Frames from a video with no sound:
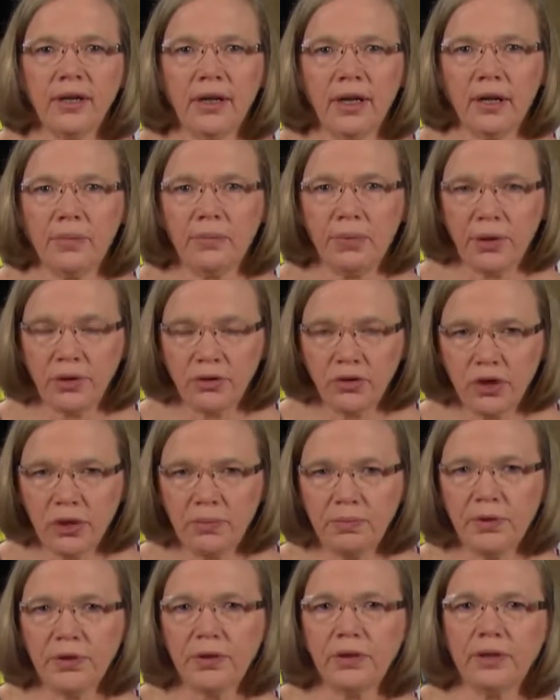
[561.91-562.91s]
A poetry
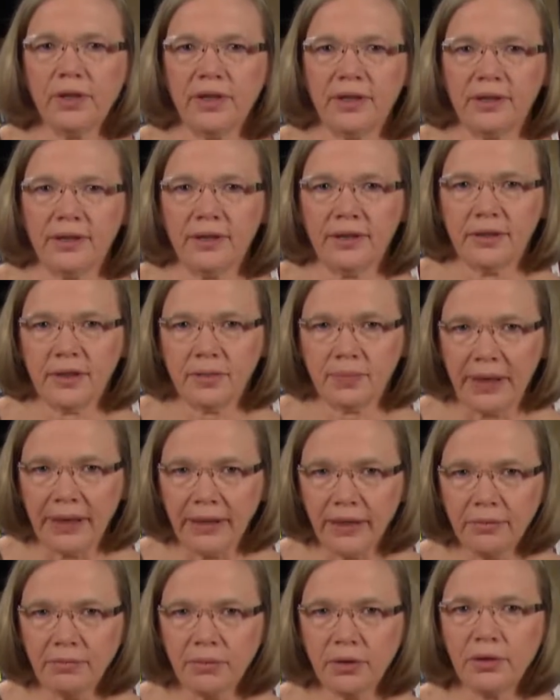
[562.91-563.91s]
book and a
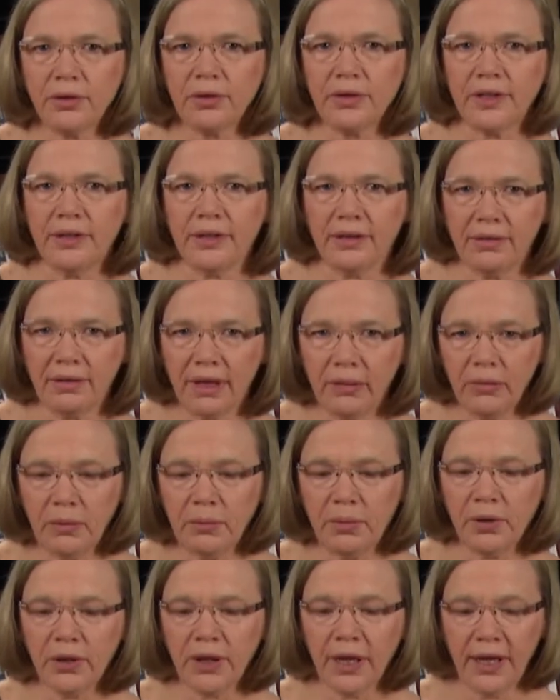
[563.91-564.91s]
spelling book and a grammar
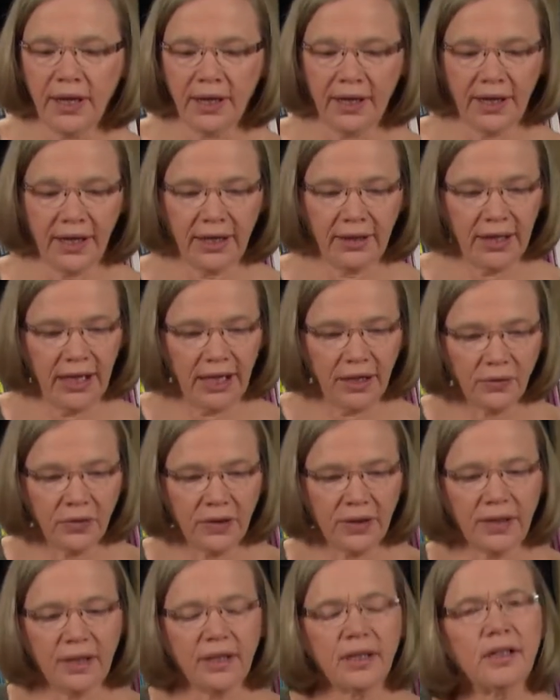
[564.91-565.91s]
book, and
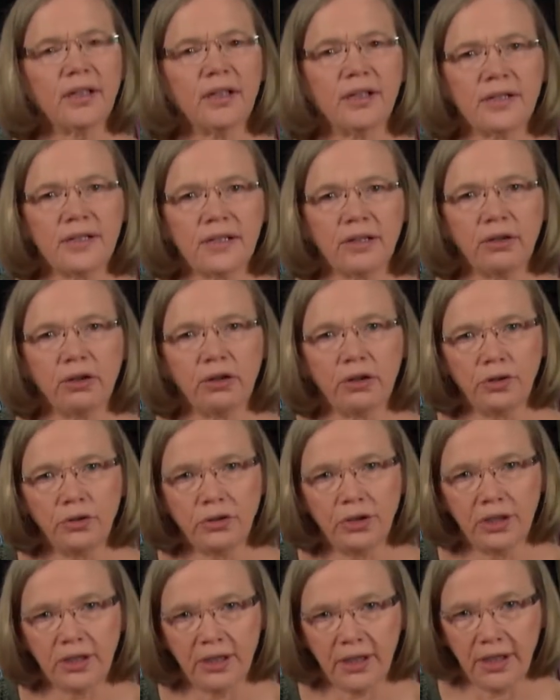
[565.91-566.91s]
everything is
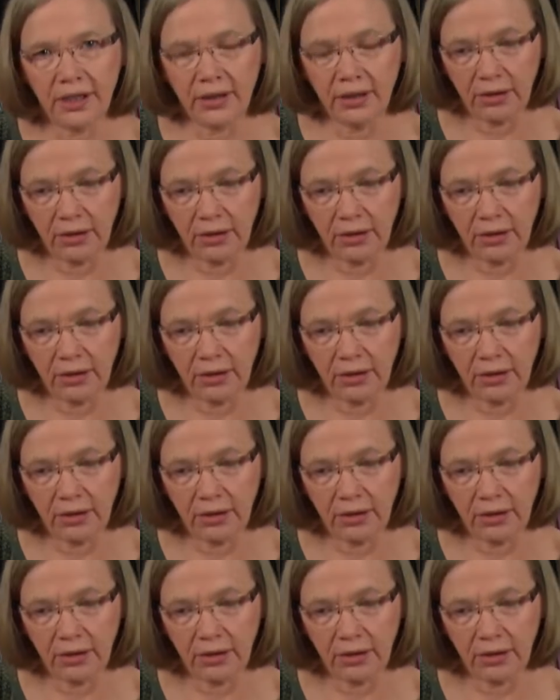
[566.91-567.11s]
included in